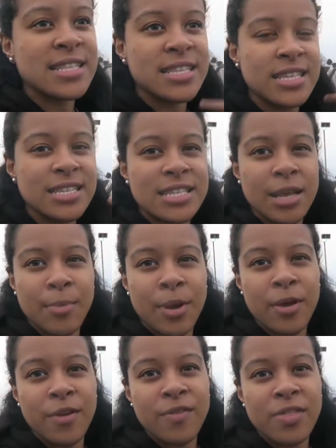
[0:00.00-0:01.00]
to see some
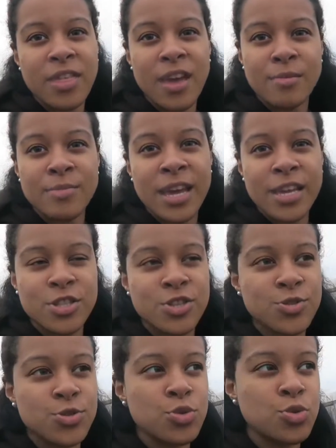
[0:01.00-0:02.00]
of them like
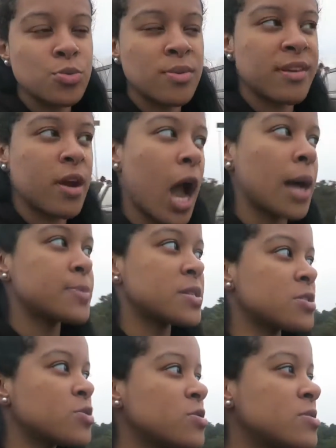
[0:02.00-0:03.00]
do their
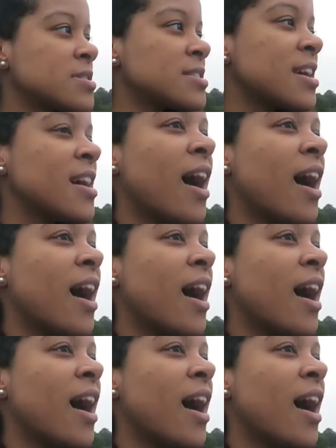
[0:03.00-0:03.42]
obstacles.